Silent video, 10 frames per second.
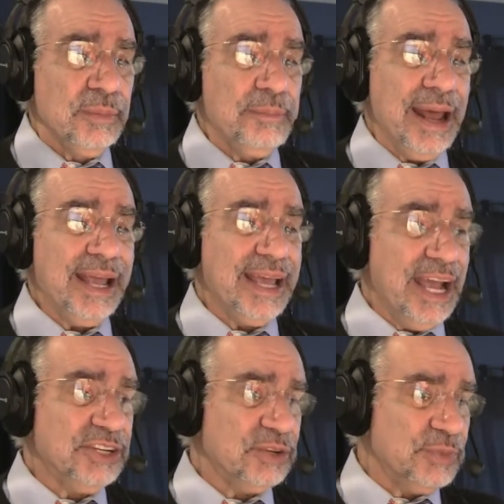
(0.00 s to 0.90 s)

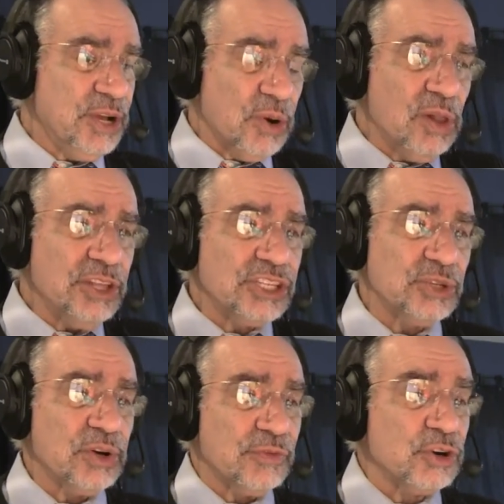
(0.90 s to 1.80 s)
medication, we call this
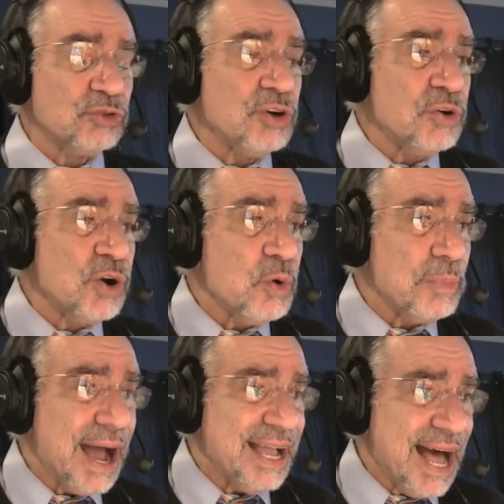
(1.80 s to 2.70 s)
sort of
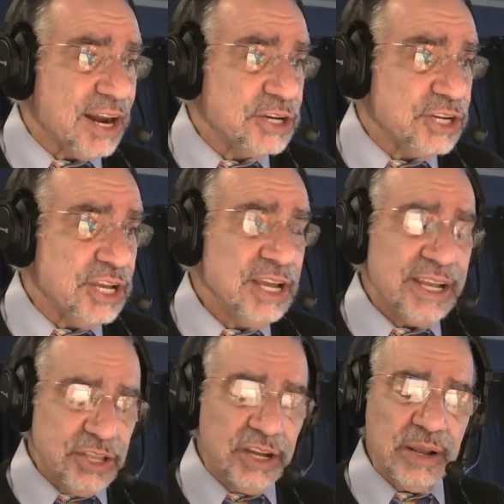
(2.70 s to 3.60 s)
chronobiology.
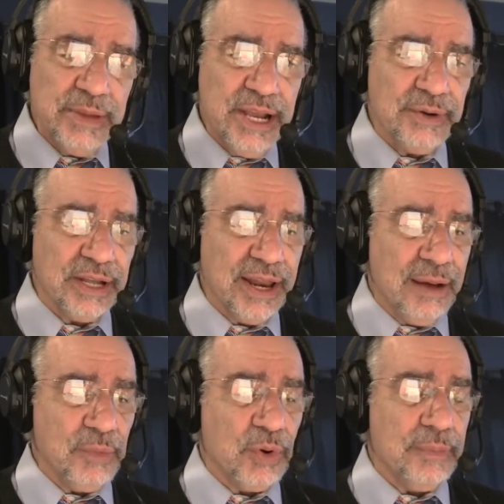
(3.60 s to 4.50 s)
You're going to be hearing a
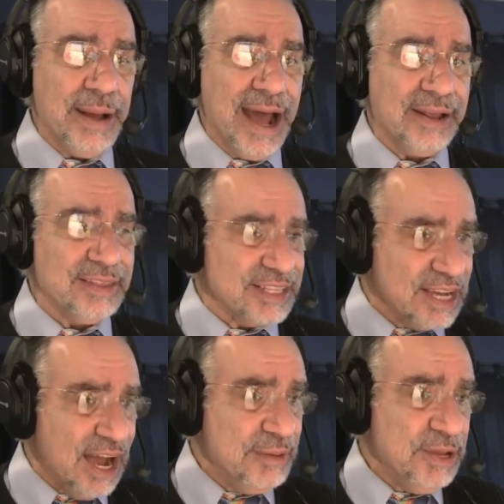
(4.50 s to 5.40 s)
lot more about it, the
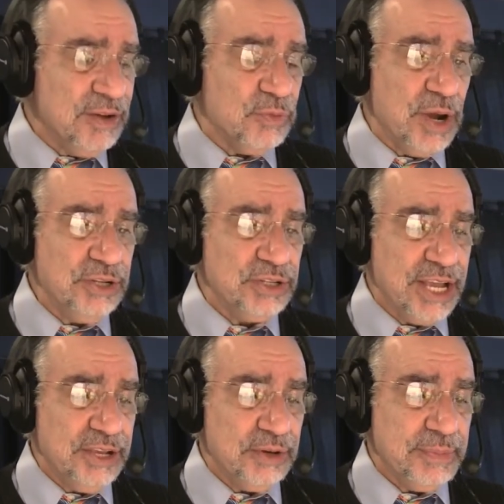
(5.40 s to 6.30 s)
timing of when you
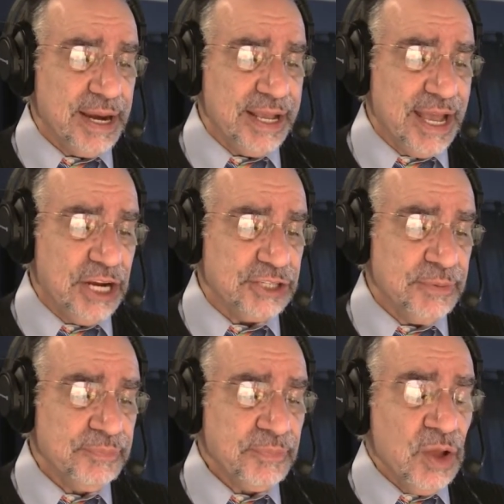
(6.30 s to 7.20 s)
take your
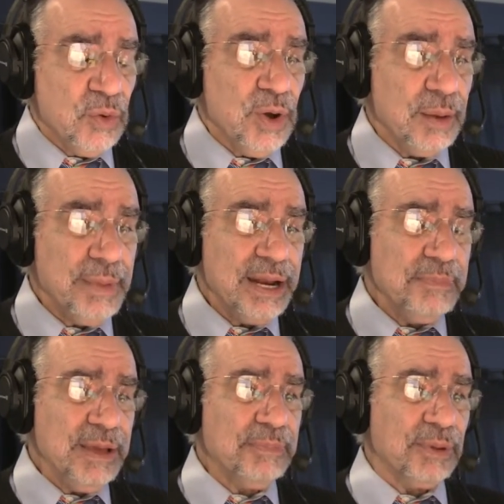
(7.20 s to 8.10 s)
medication. Well,
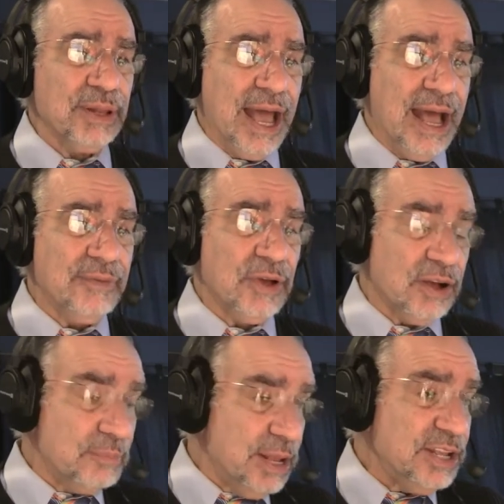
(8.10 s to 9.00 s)
many people have,
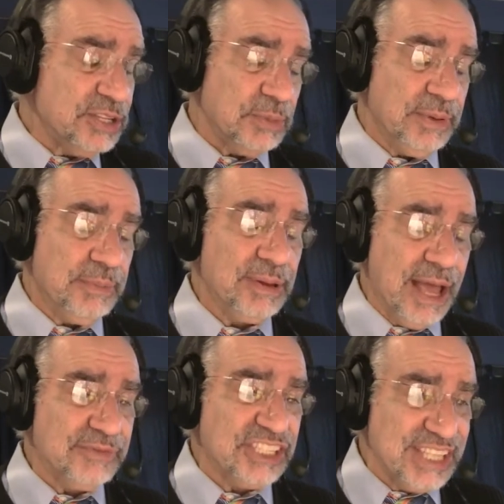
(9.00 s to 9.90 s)
millions of people
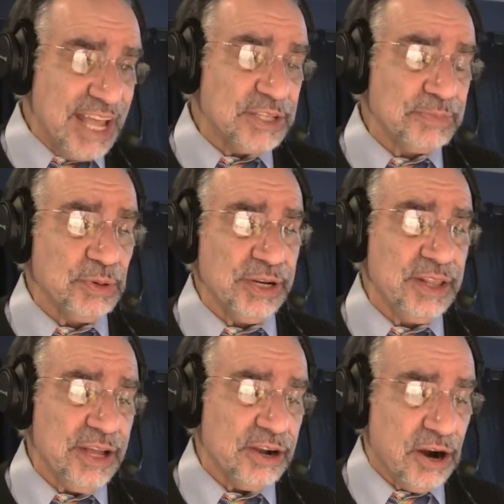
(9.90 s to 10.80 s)
have stents put
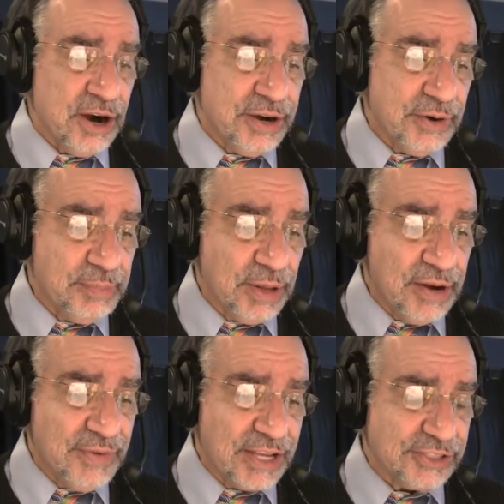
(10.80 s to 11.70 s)
in their coronary
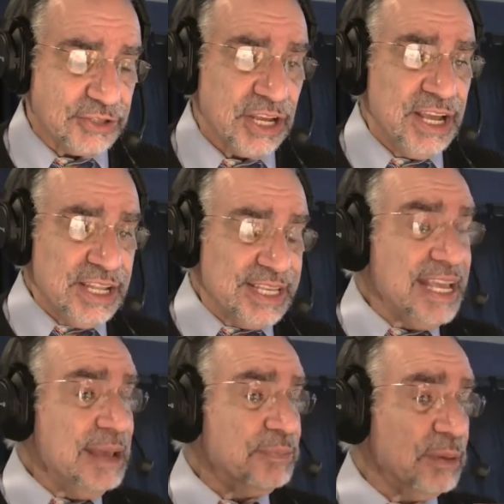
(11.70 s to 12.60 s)
blood vessels to
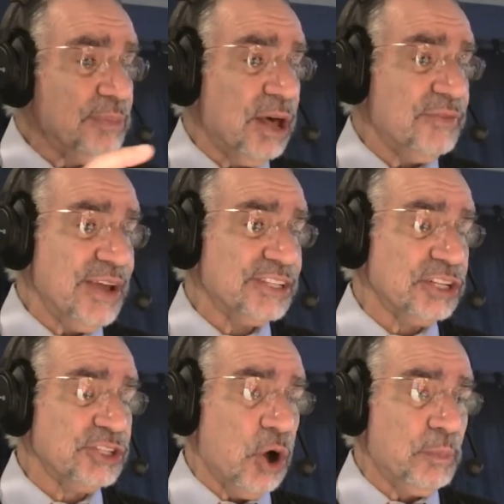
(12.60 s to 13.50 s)
keep the blood
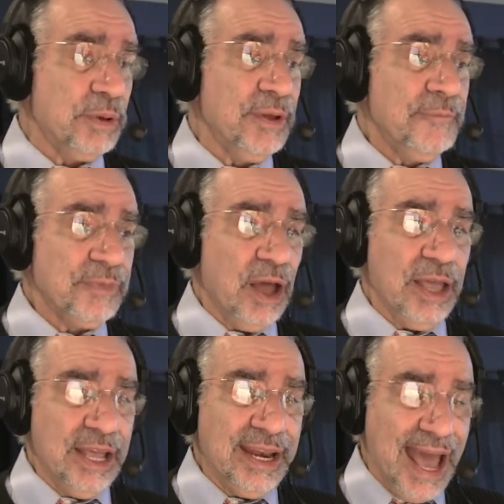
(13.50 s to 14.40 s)
vessels open
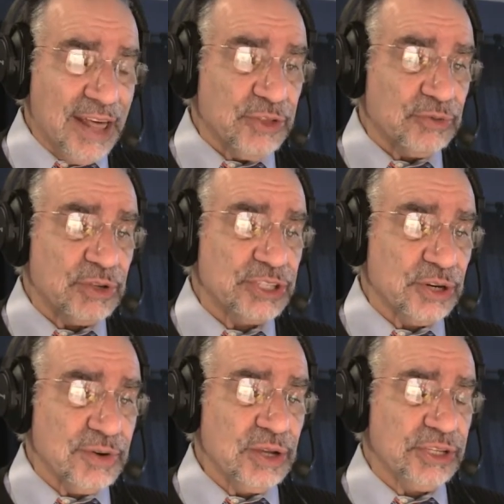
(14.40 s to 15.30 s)
in
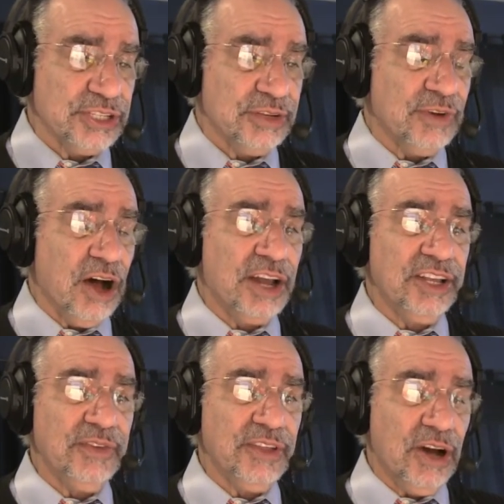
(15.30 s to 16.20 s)
atherosclerosis and
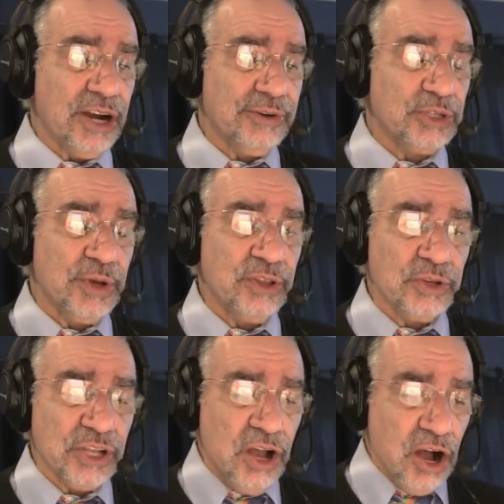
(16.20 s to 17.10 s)
hardening of the arteries. When
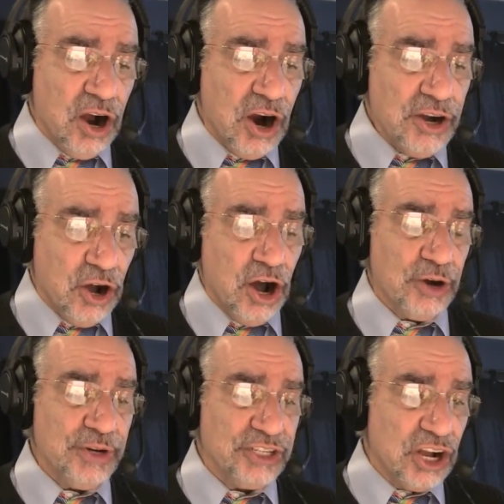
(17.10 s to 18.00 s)
those heart
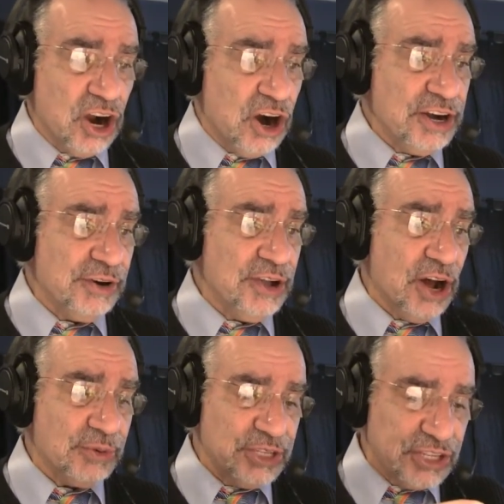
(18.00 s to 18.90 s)
arteries, the coronary
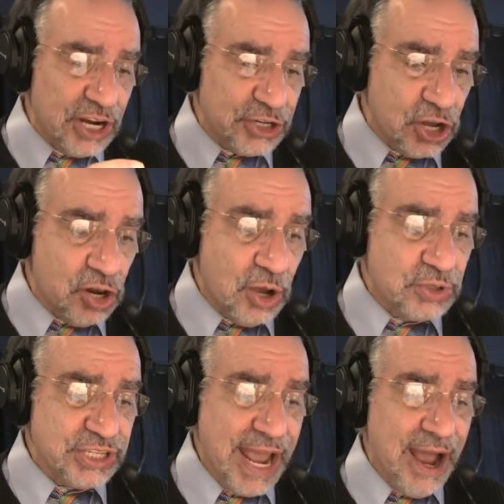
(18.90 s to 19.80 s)
arteries, start to
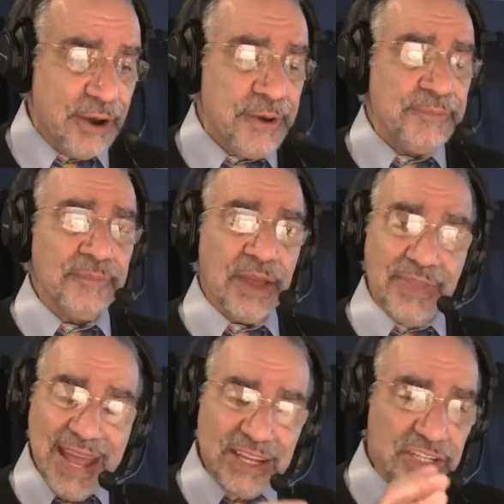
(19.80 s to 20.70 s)
close down,
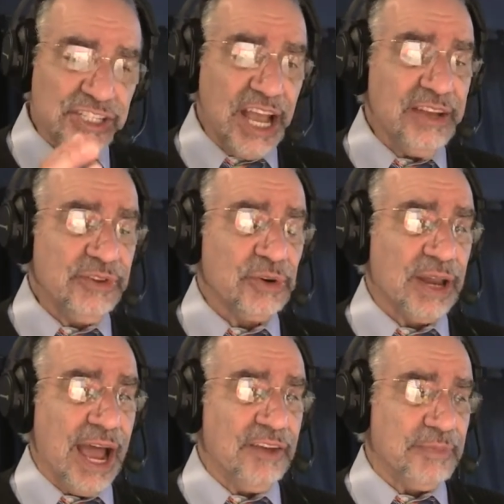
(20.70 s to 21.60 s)
they can save your
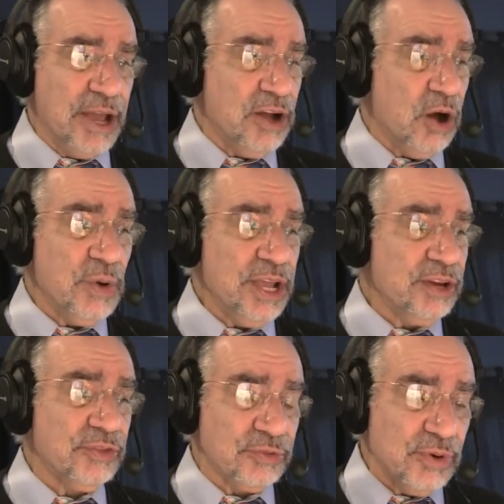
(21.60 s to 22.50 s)
life by going
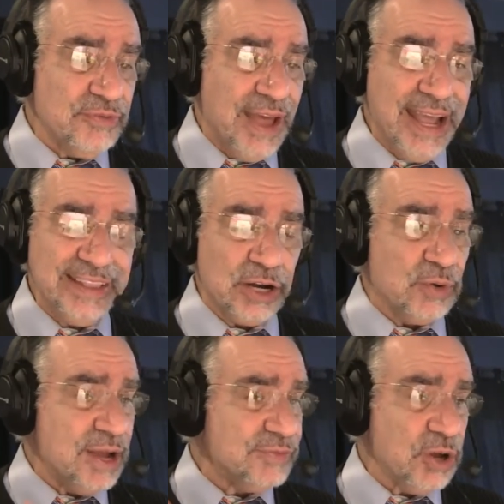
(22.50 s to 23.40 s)
in through a vein. They
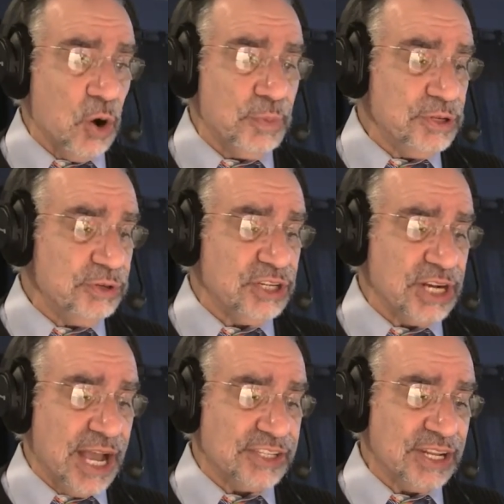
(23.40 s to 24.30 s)
don't have to open your
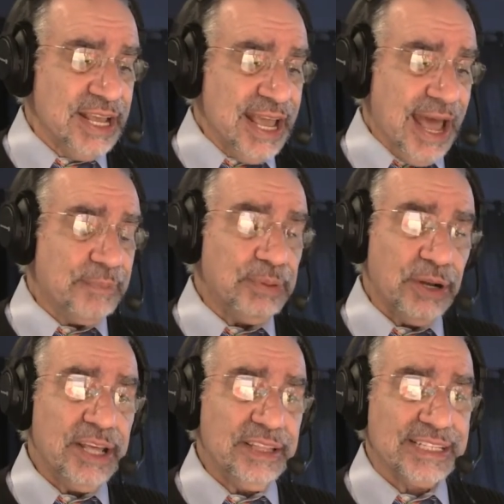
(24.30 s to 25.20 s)
chest, and
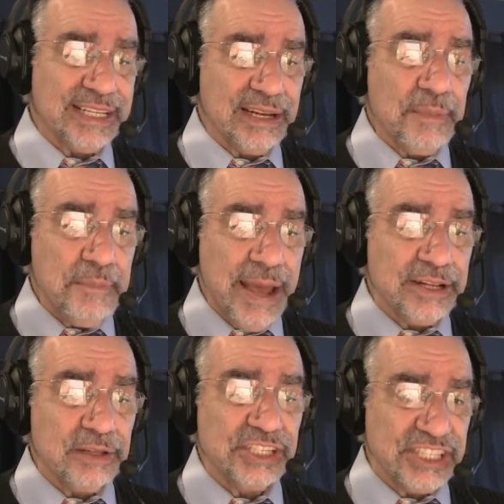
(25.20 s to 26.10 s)
putting these little
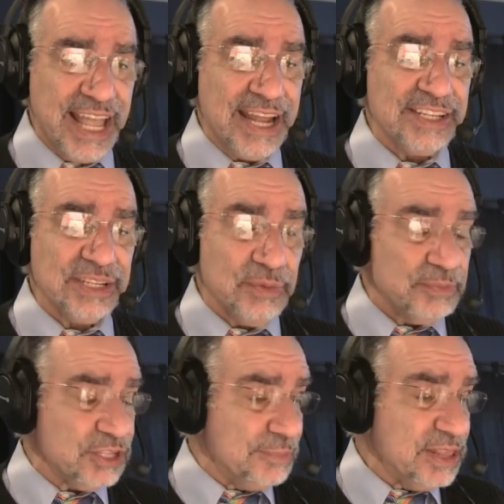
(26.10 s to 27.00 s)
metal
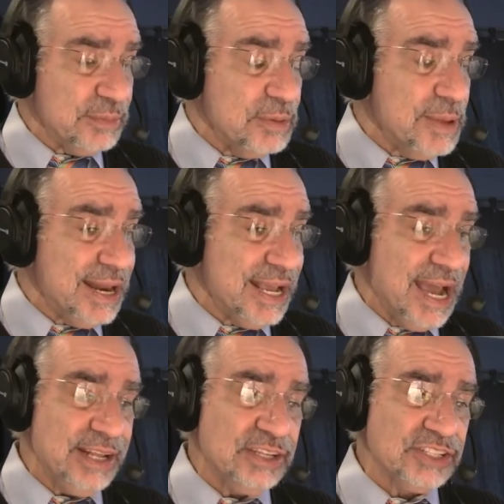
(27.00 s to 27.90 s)
stents, some of them are
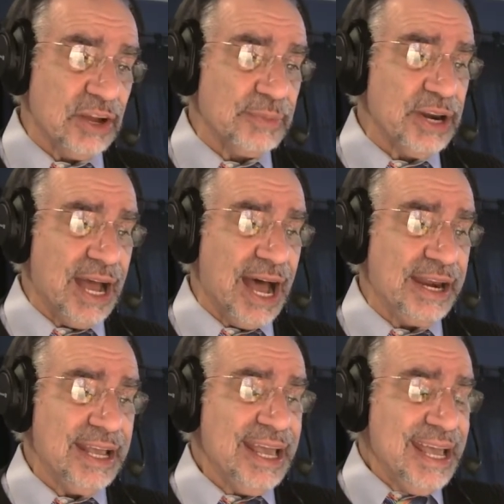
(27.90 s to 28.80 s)
medicated and some are not,